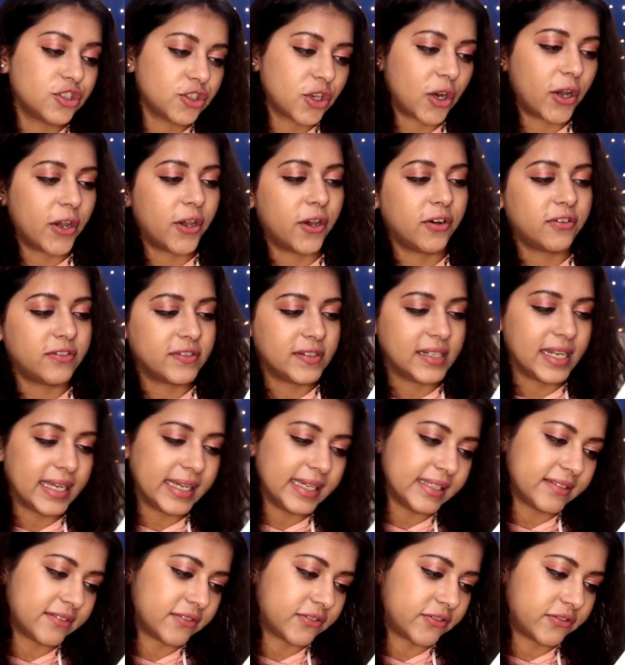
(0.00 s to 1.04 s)
joy of
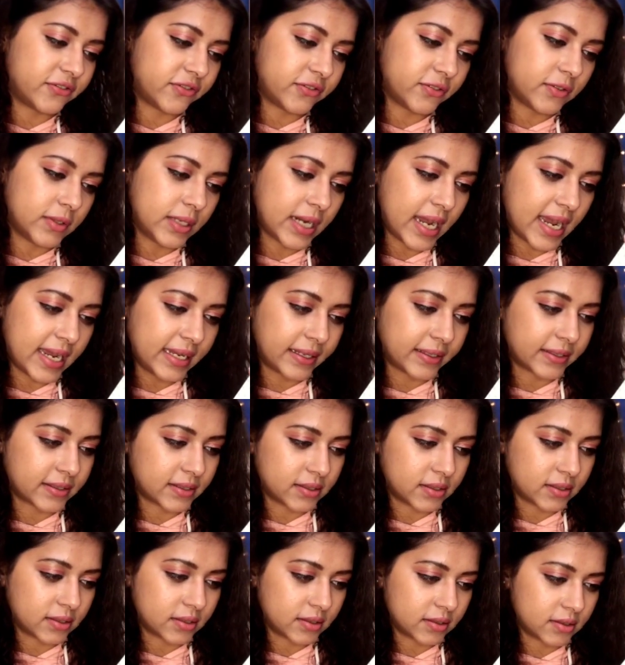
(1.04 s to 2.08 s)
life.
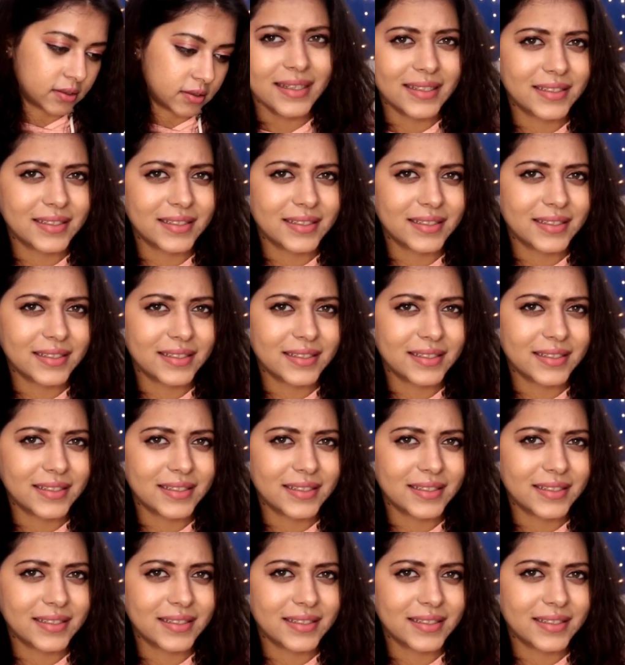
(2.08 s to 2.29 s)
Nice.